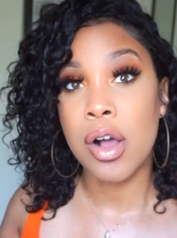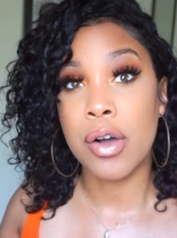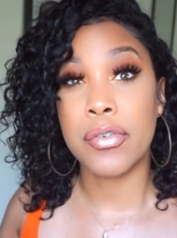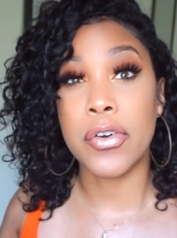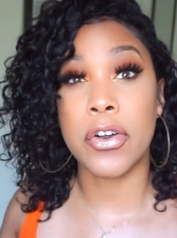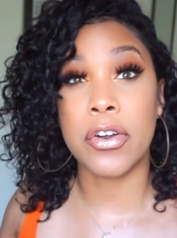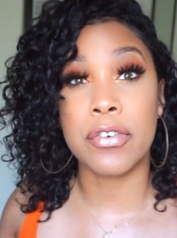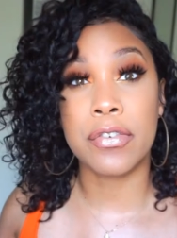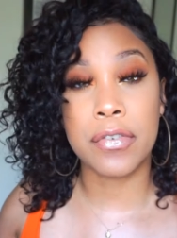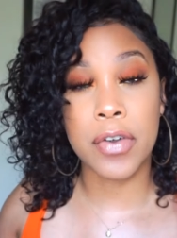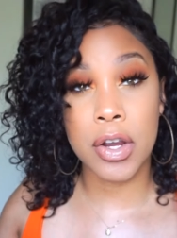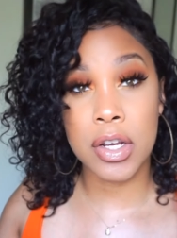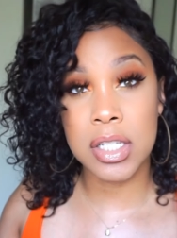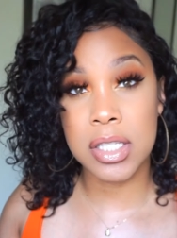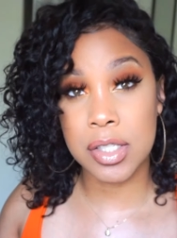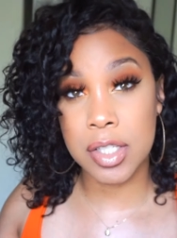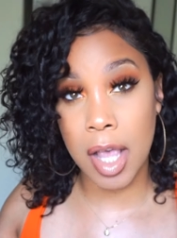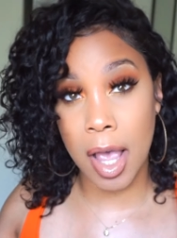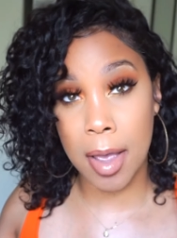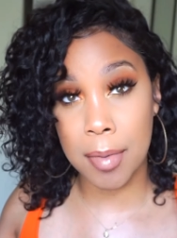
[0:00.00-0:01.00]
for
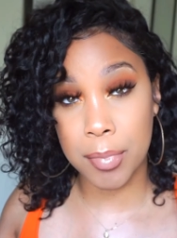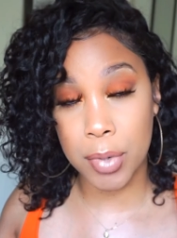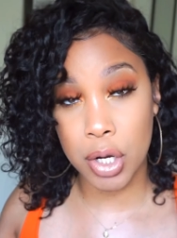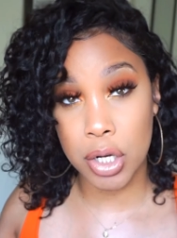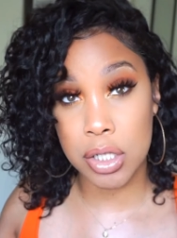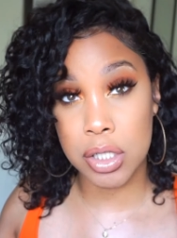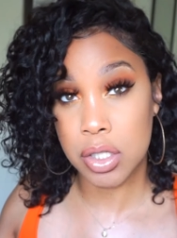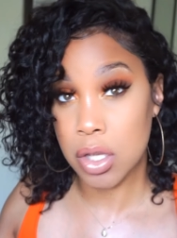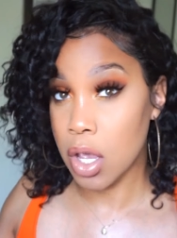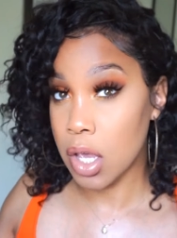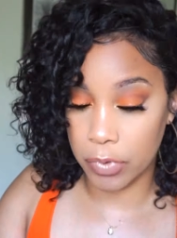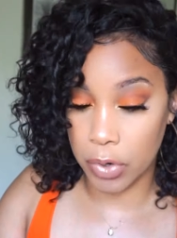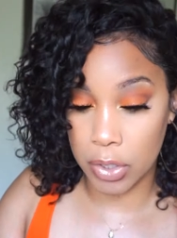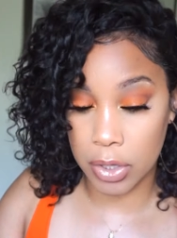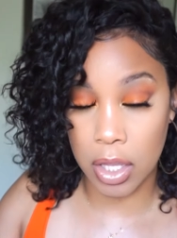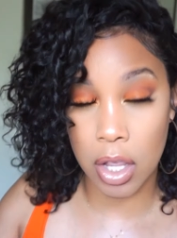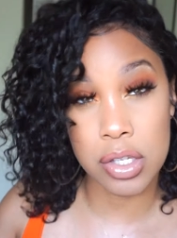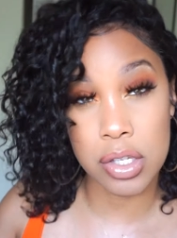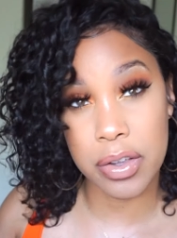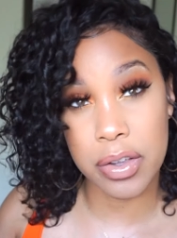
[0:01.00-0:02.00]
first timers for
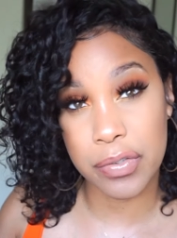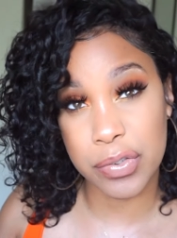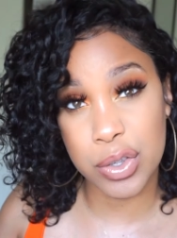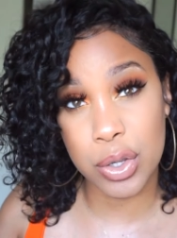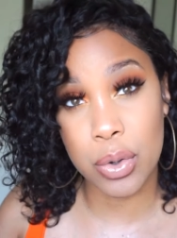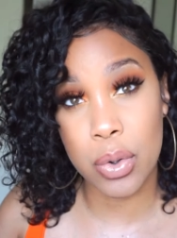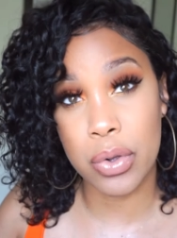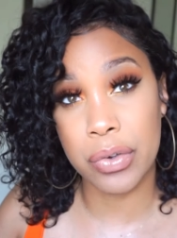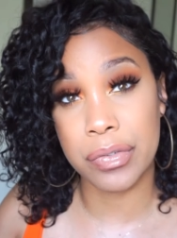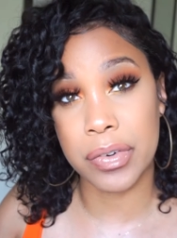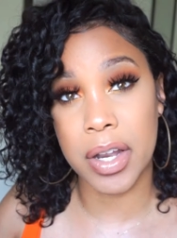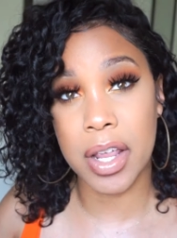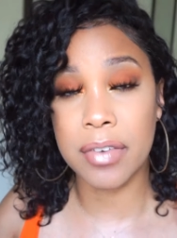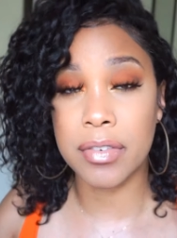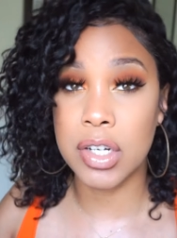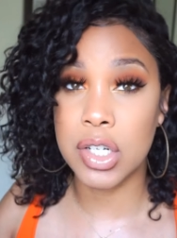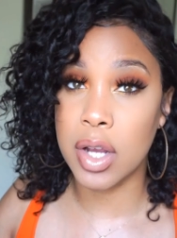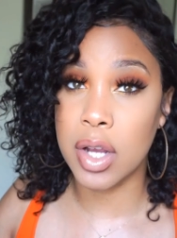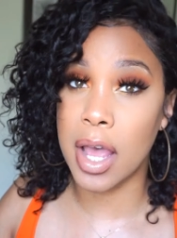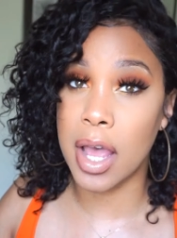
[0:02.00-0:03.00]
those of you who've never
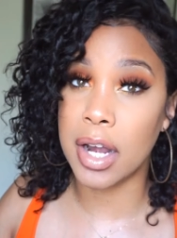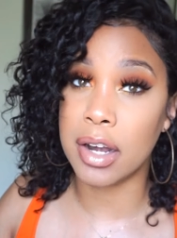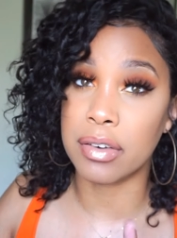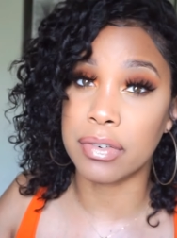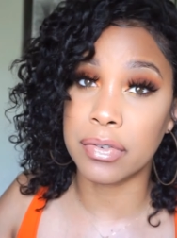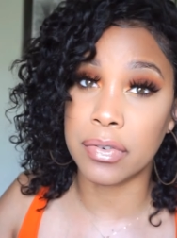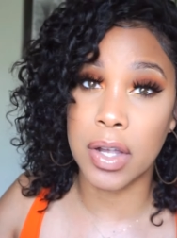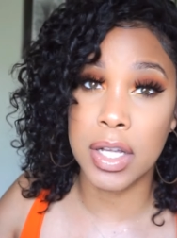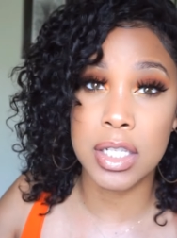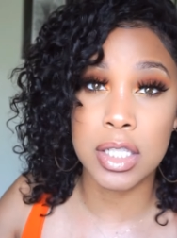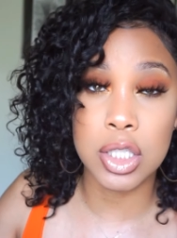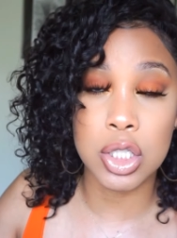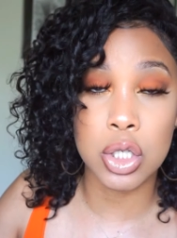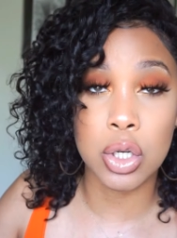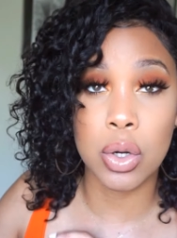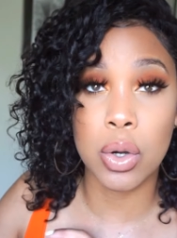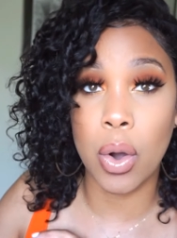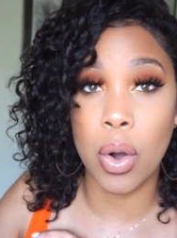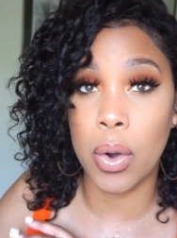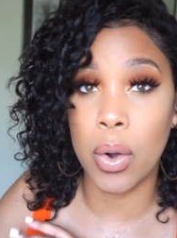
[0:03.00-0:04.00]
tried a
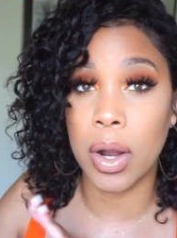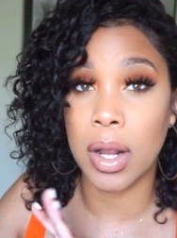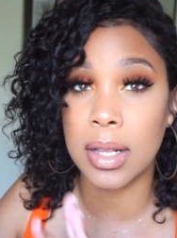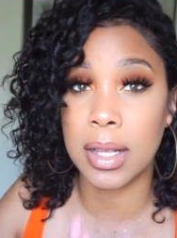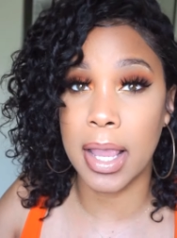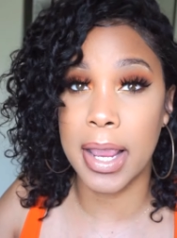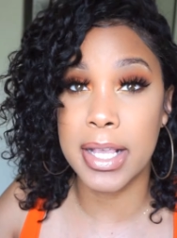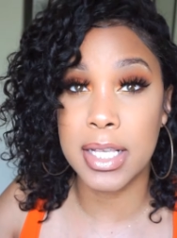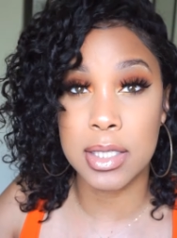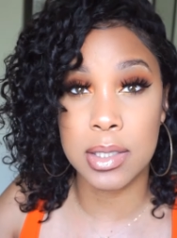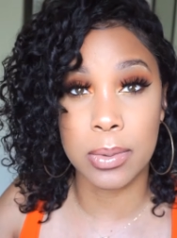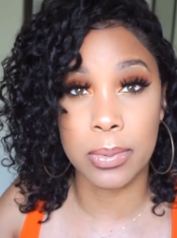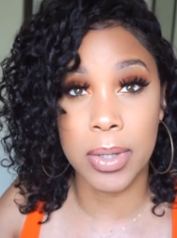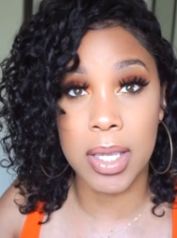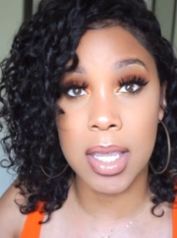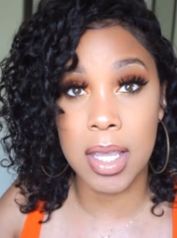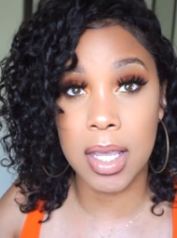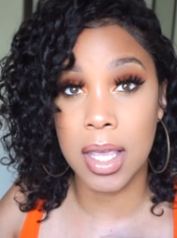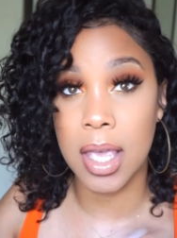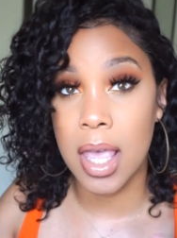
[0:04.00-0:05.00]
frontal or a lace
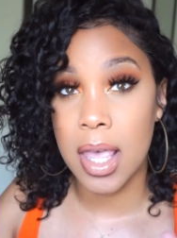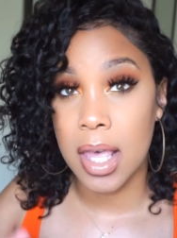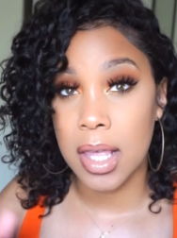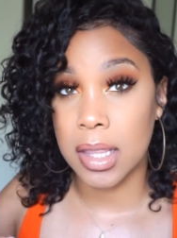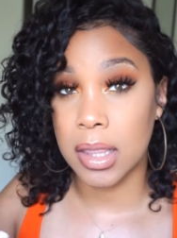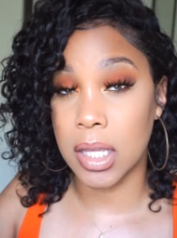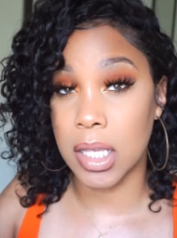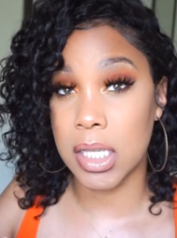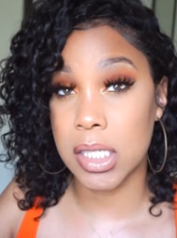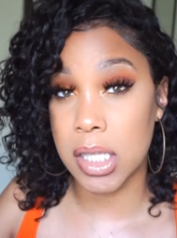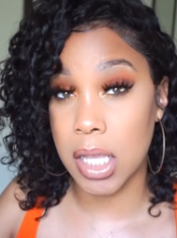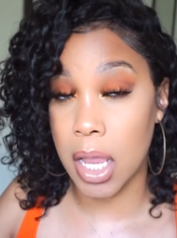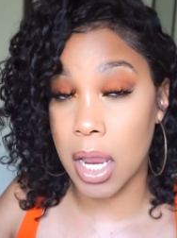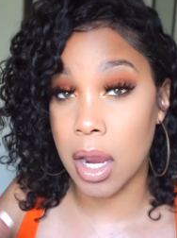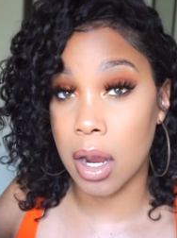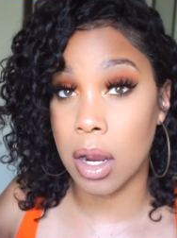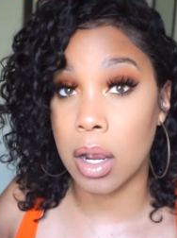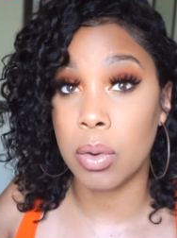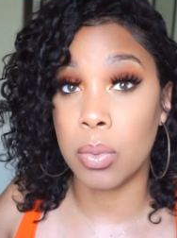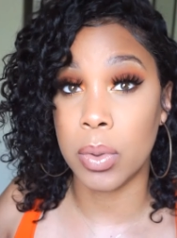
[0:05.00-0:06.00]
wig this
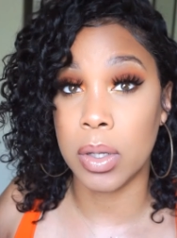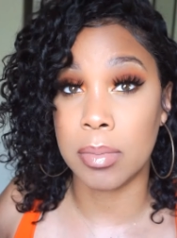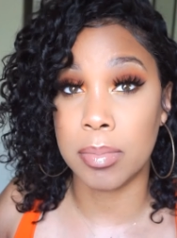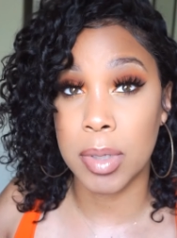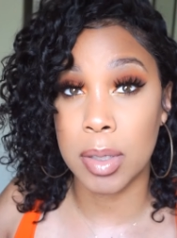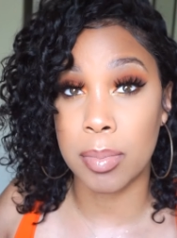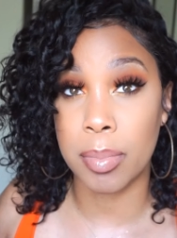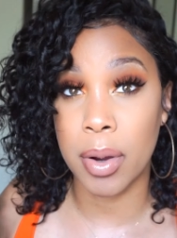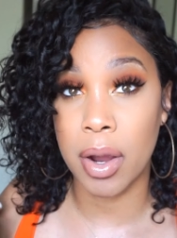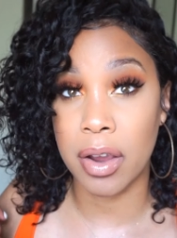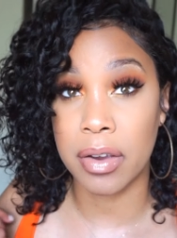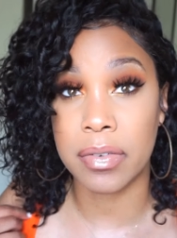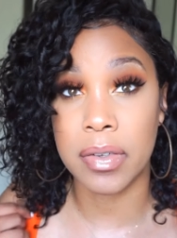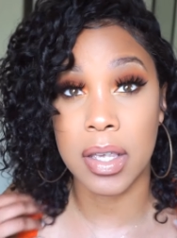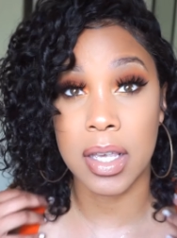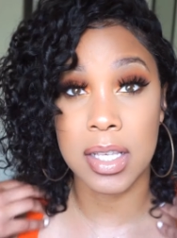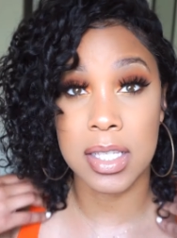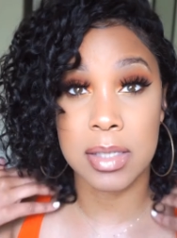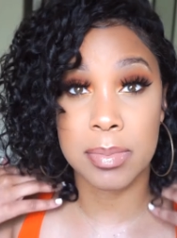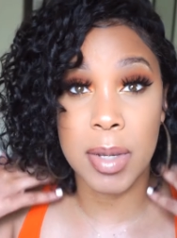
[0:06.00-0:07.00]
hair would be
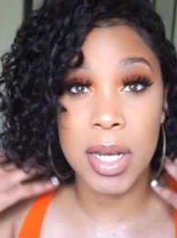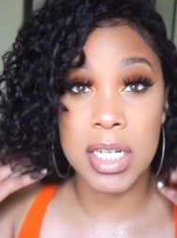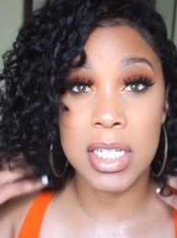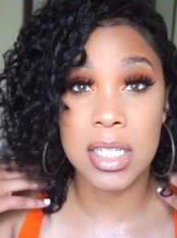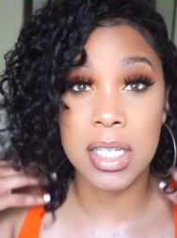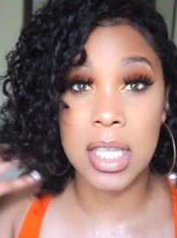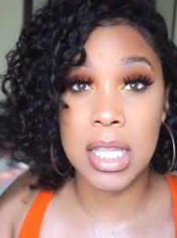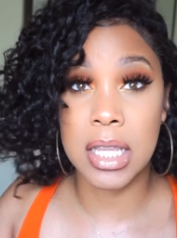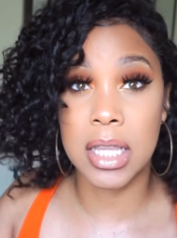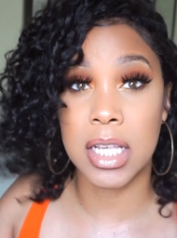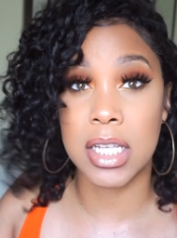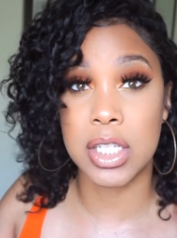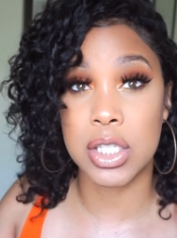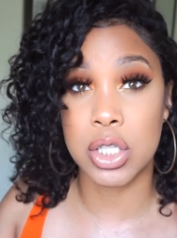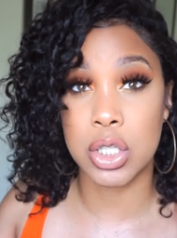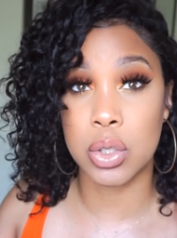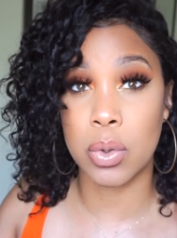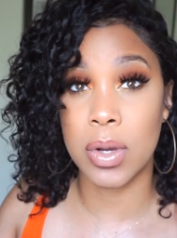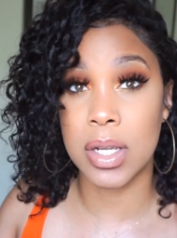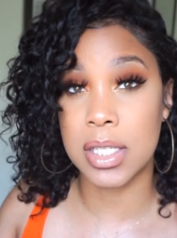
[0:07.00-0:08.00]
perfect especially this
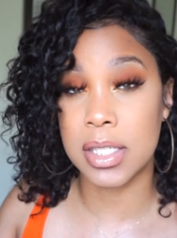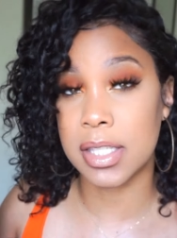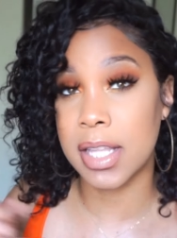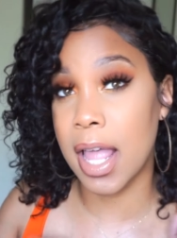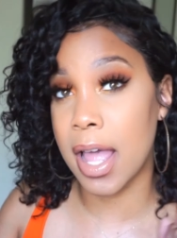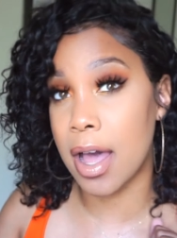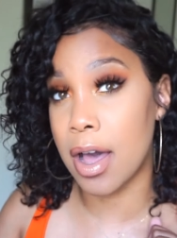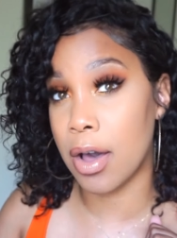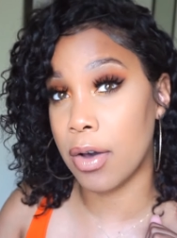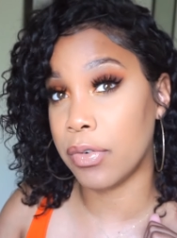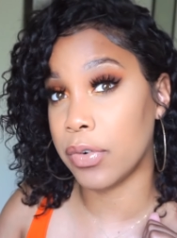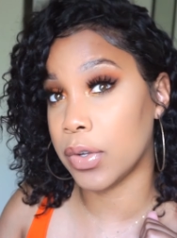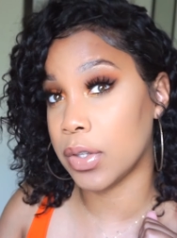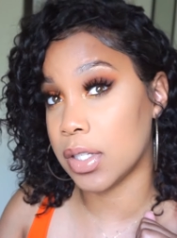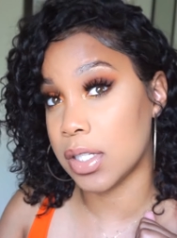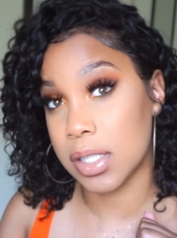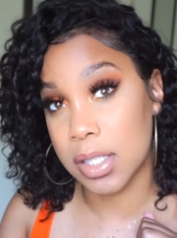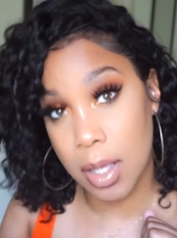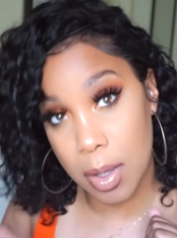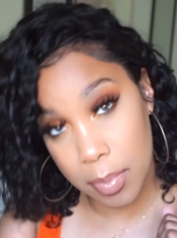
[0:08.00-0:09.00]
short style for the
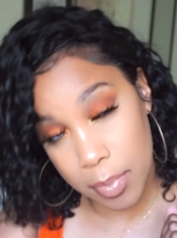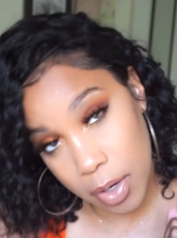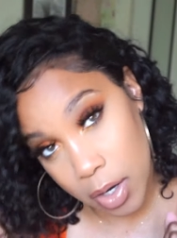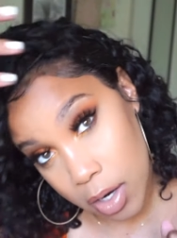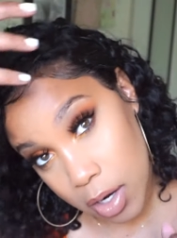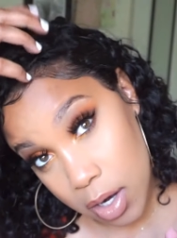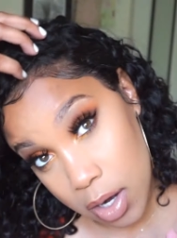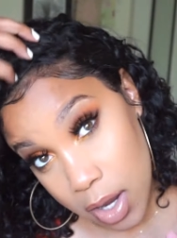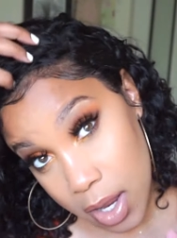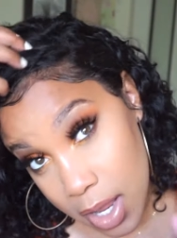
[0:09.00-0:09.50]
summer